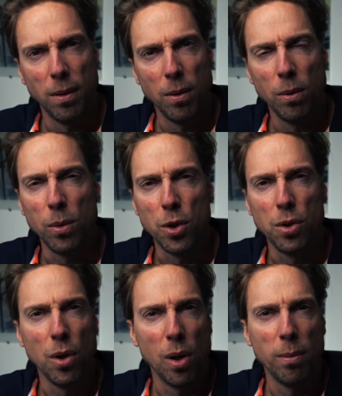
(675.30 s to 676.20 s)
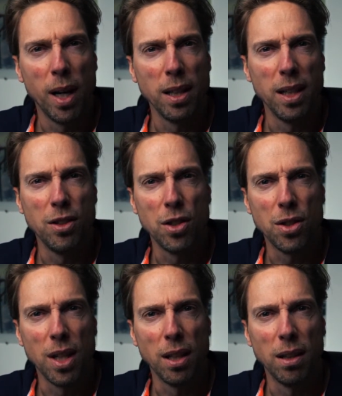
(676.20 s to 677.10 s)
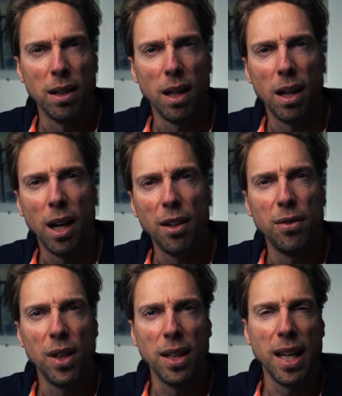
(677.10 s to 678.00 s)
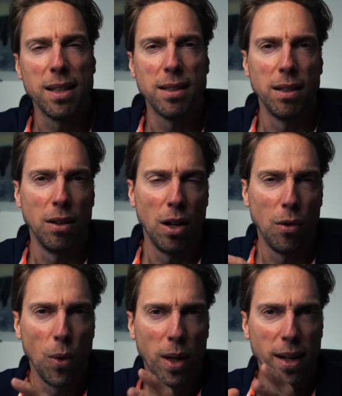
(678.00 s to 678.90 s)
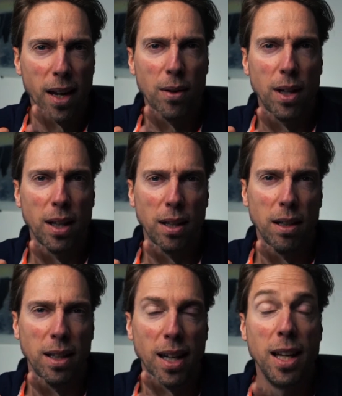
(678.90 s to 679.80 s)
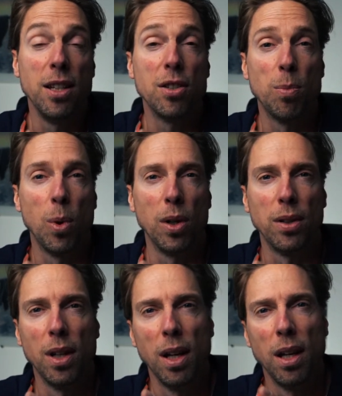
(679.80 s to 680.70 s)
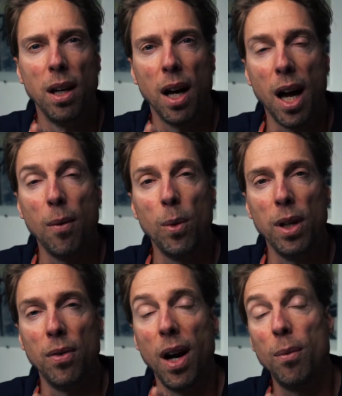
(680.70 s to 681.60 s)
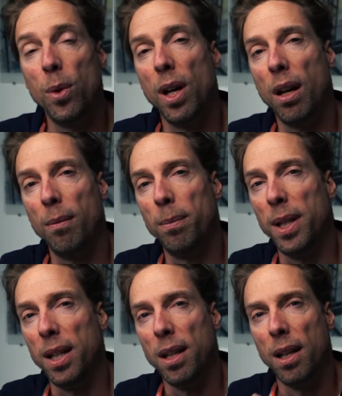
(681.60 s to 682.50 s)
we should know about. It's just that I feel like that's one area that in any sport, if I would be